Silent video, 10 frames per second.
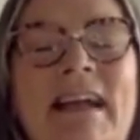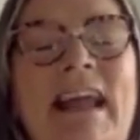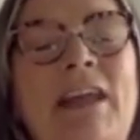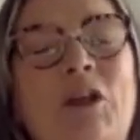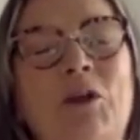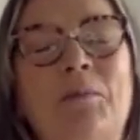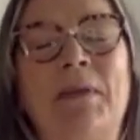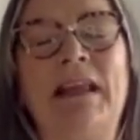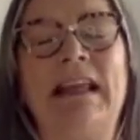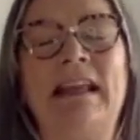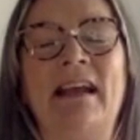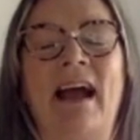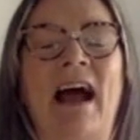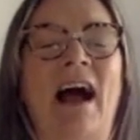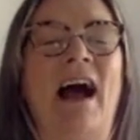It could be
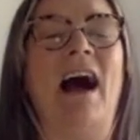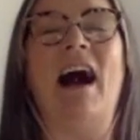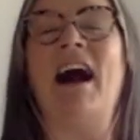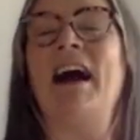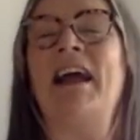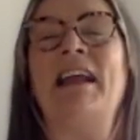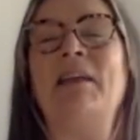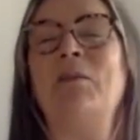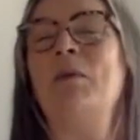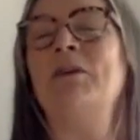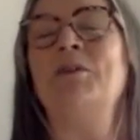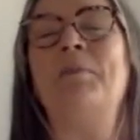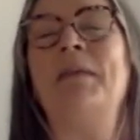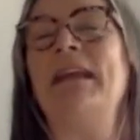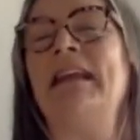I will
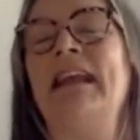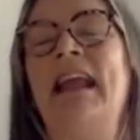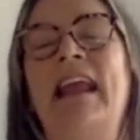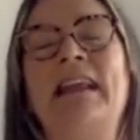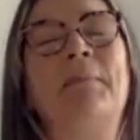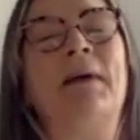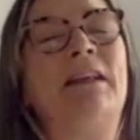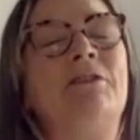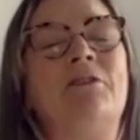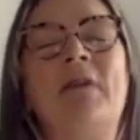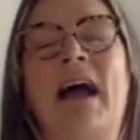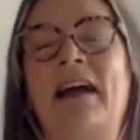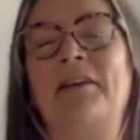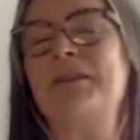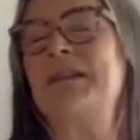be in my new
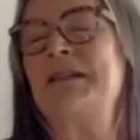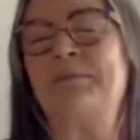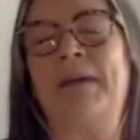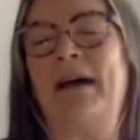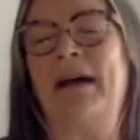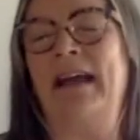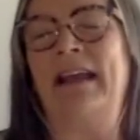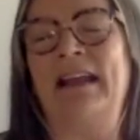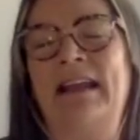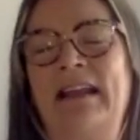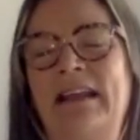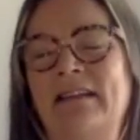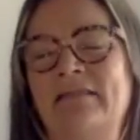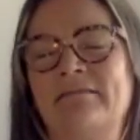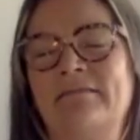house by
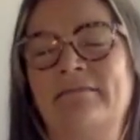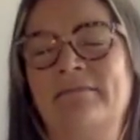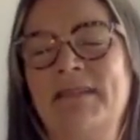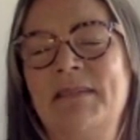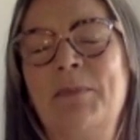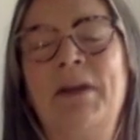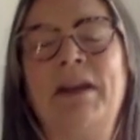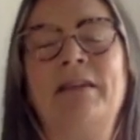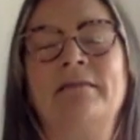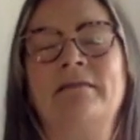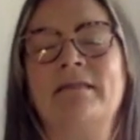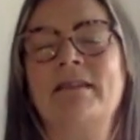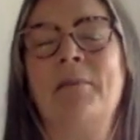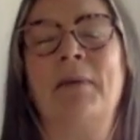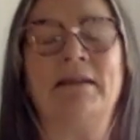spring,
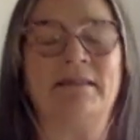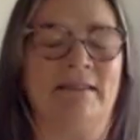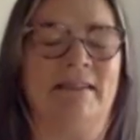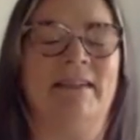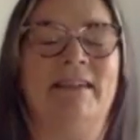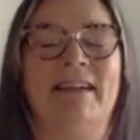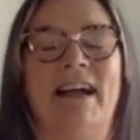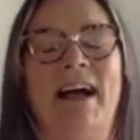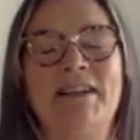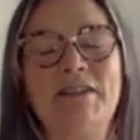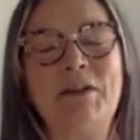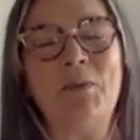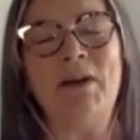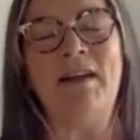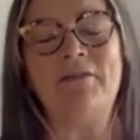summer. So
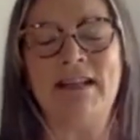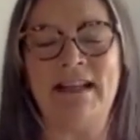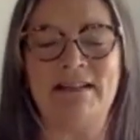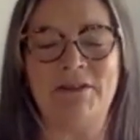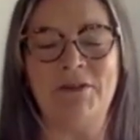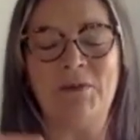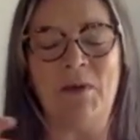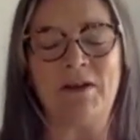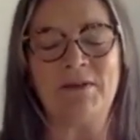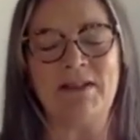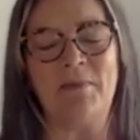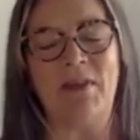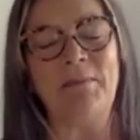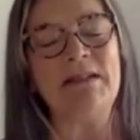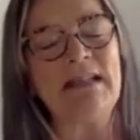whatever it is, you can work on something
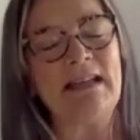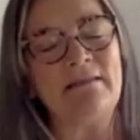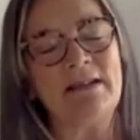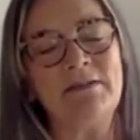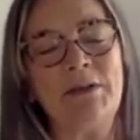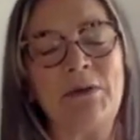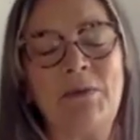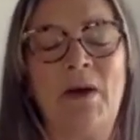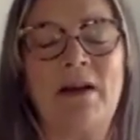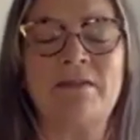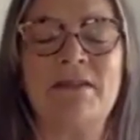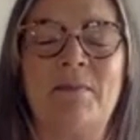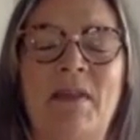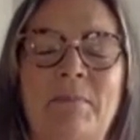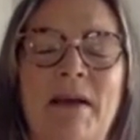material, you can work on
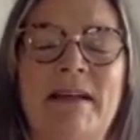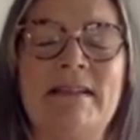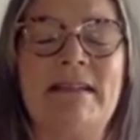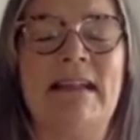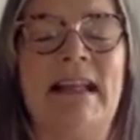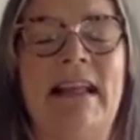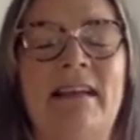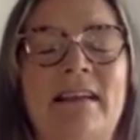something personally,